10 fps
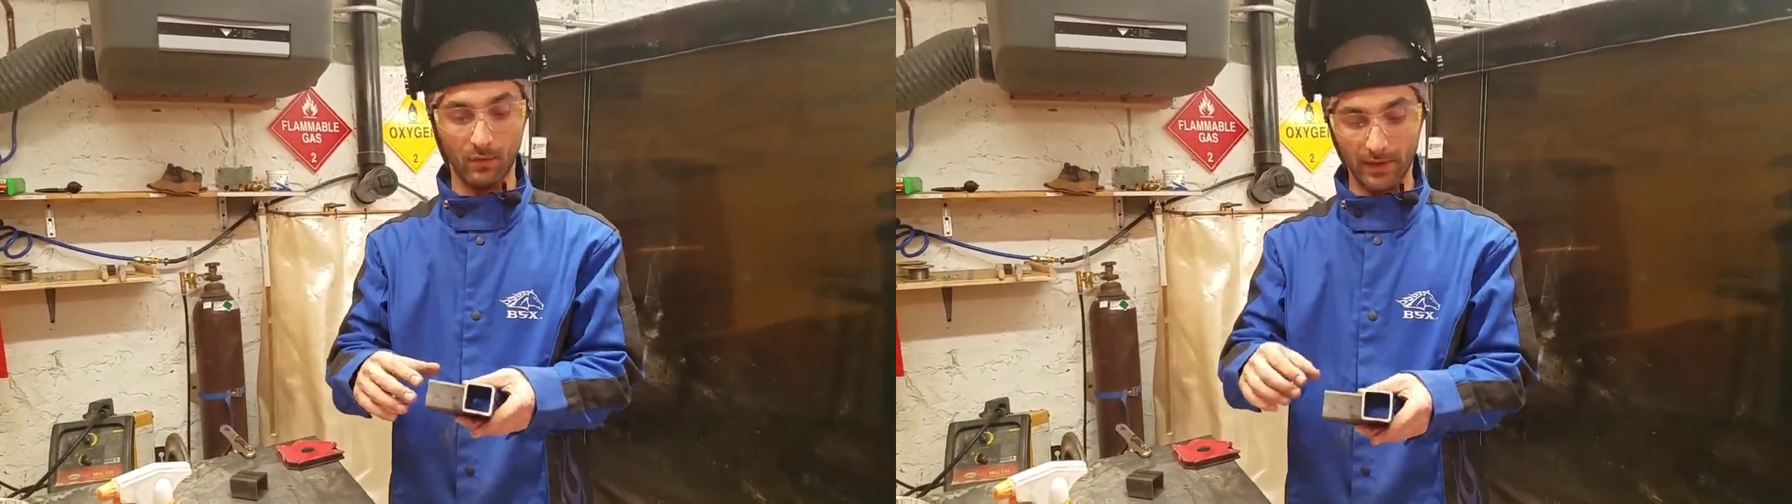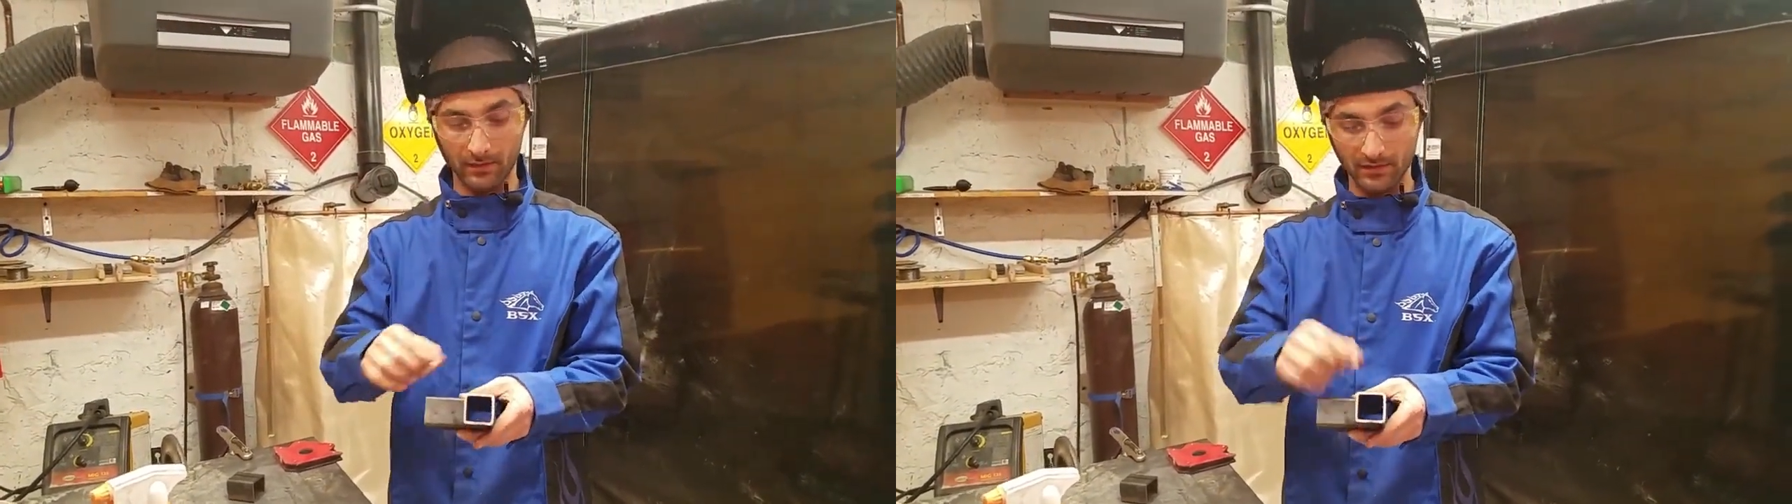
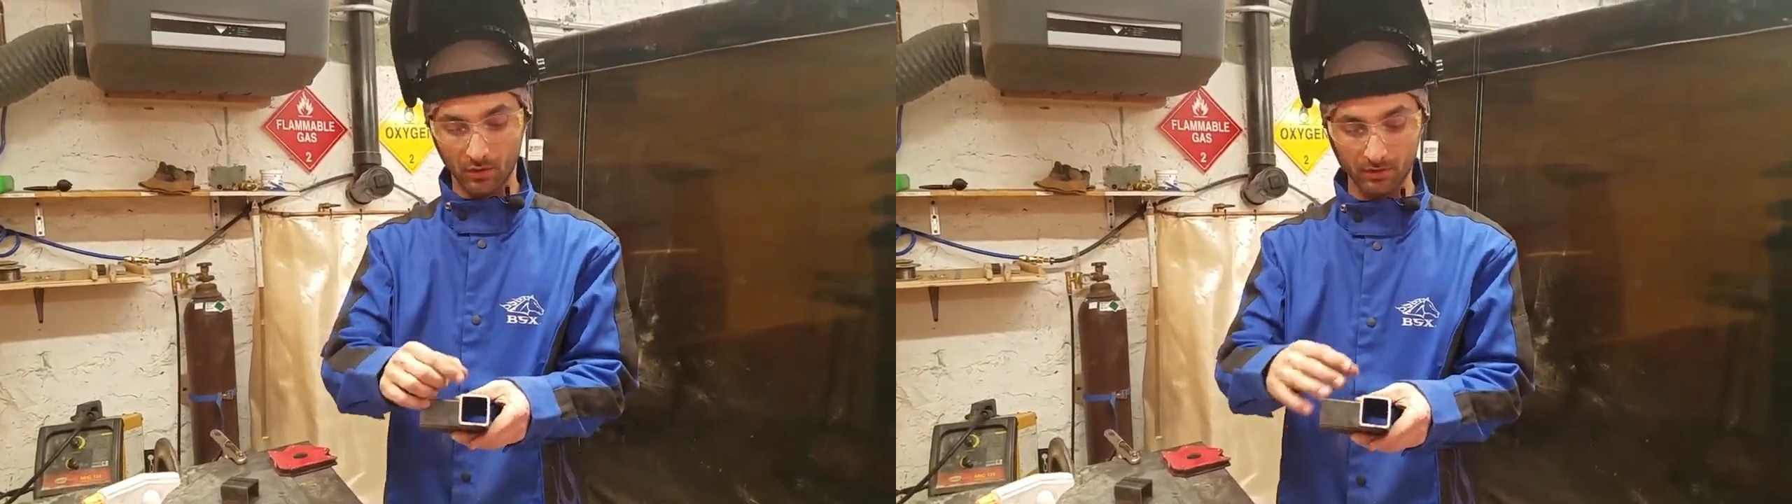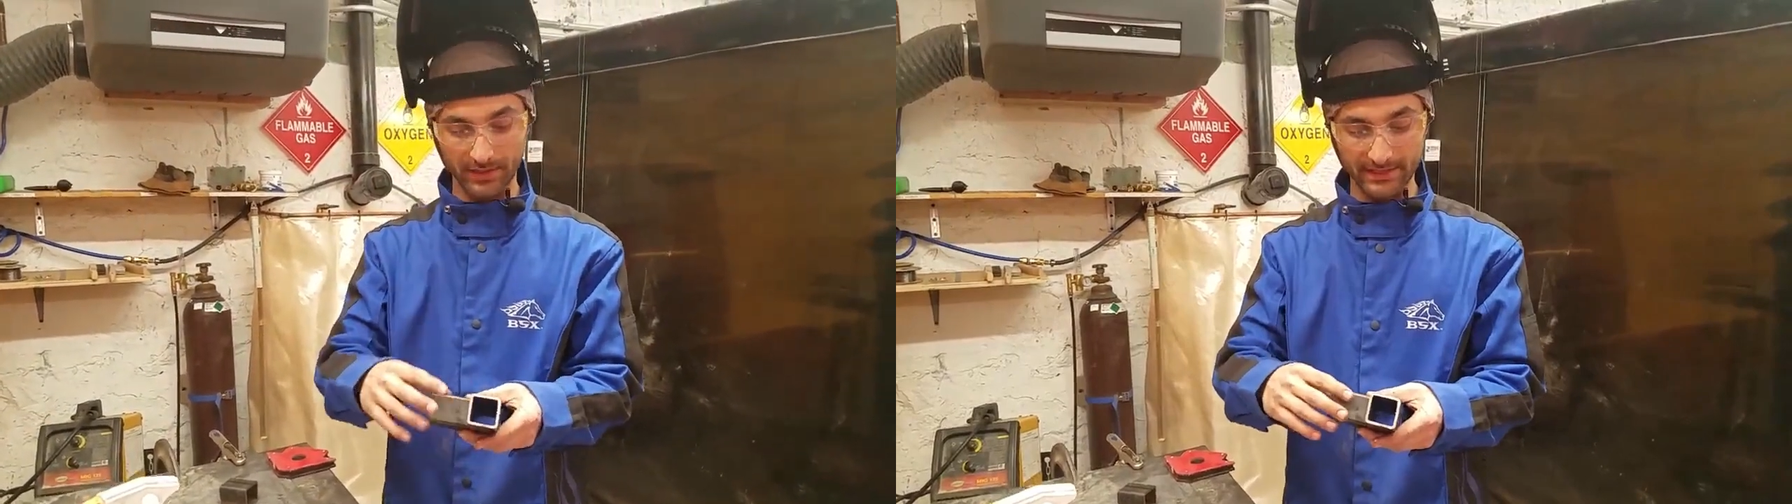weld
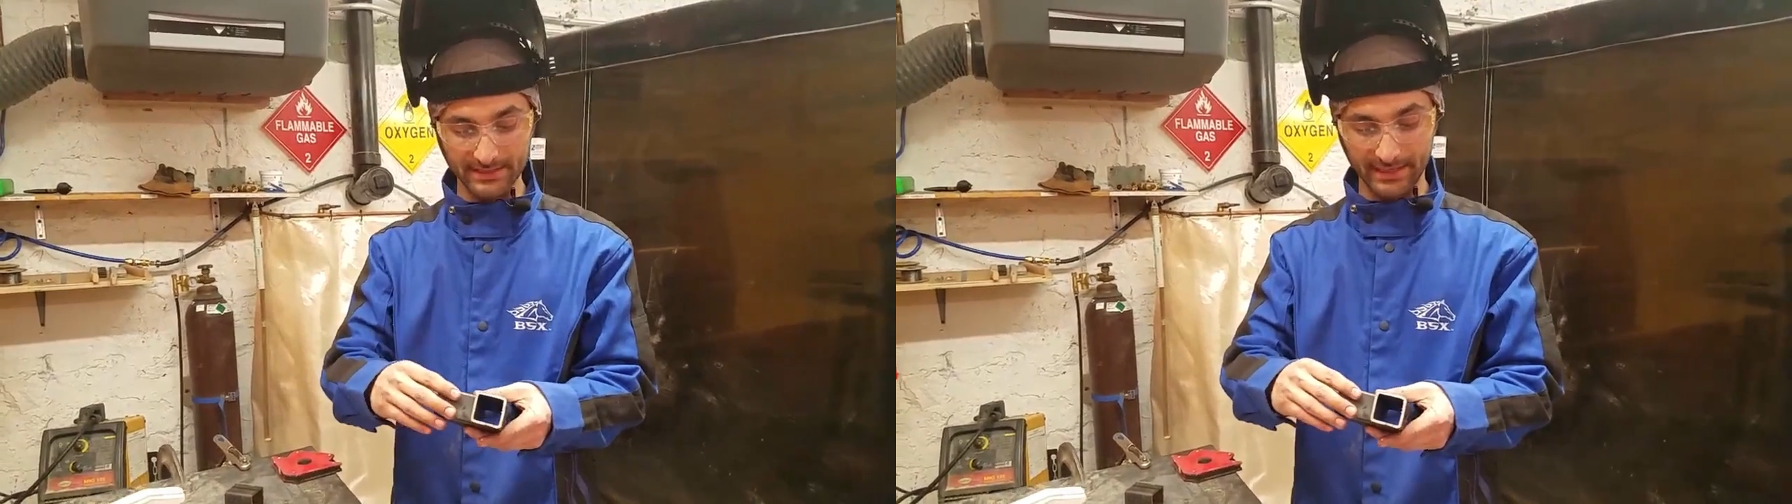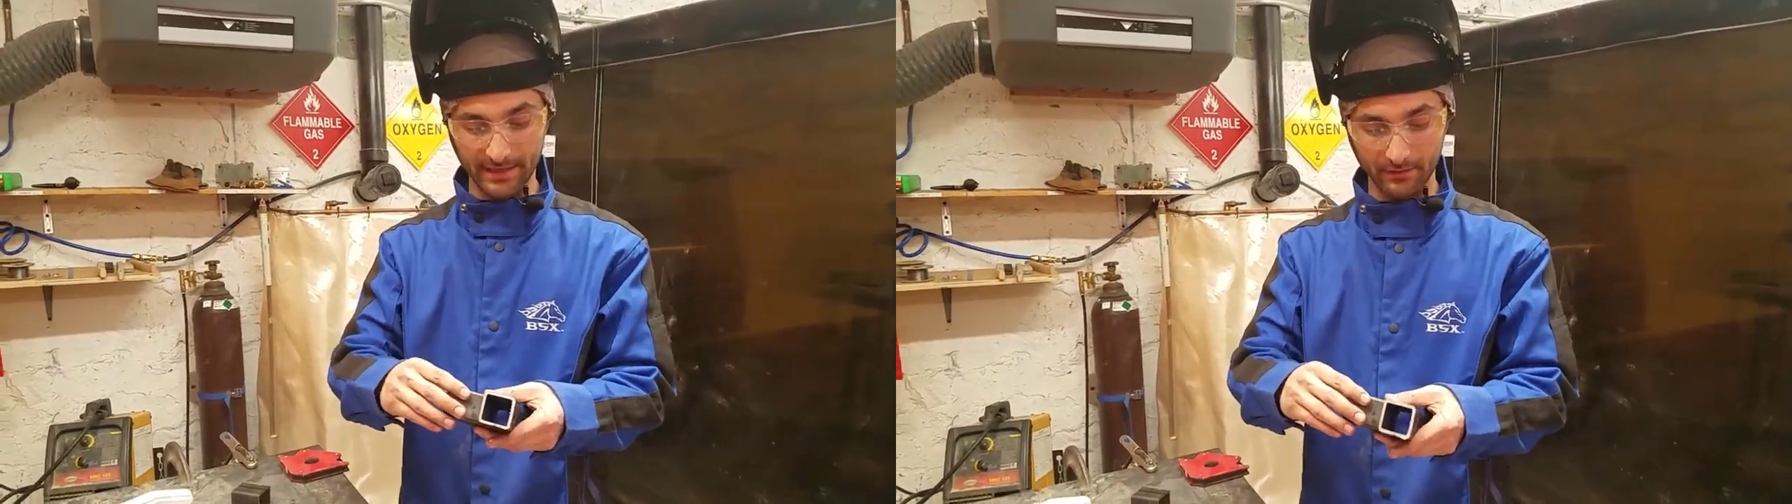holding it
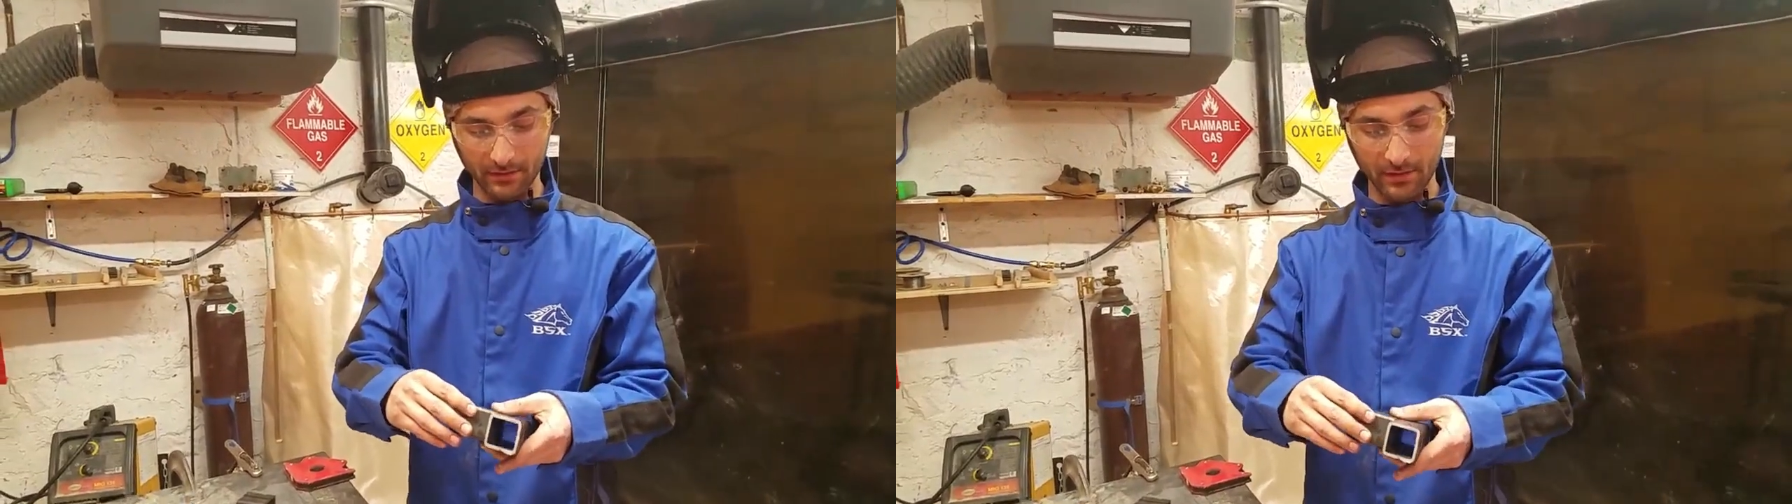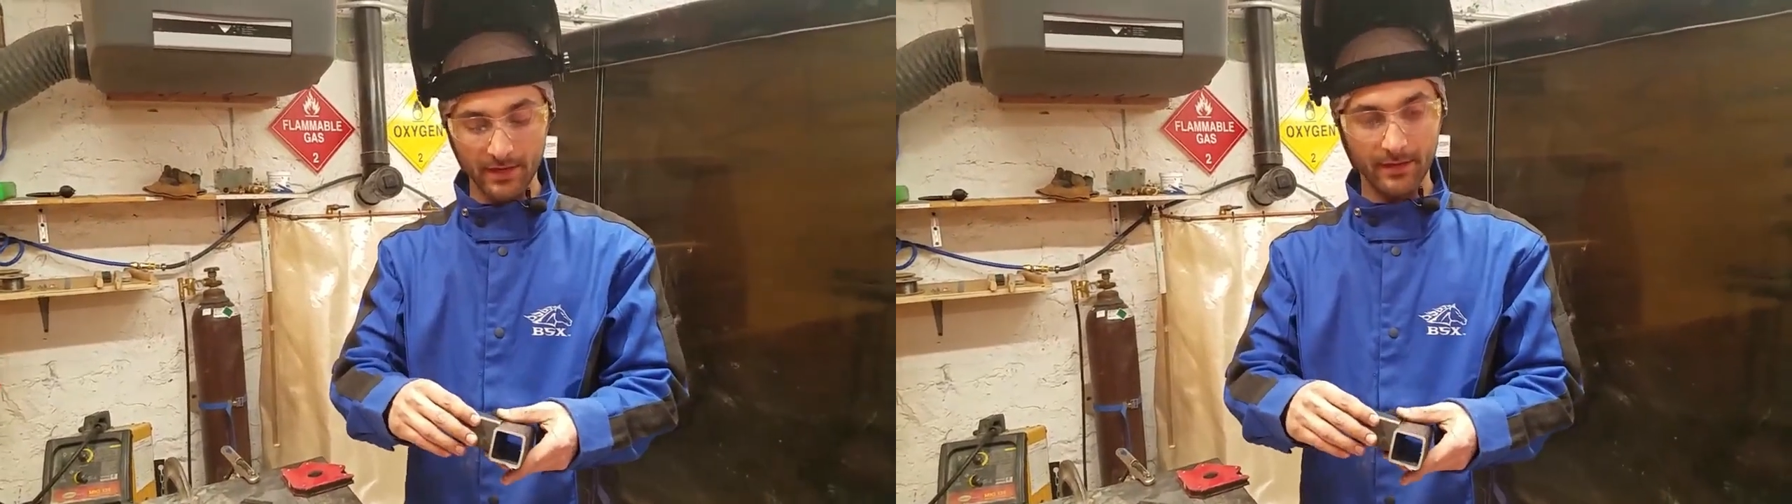together.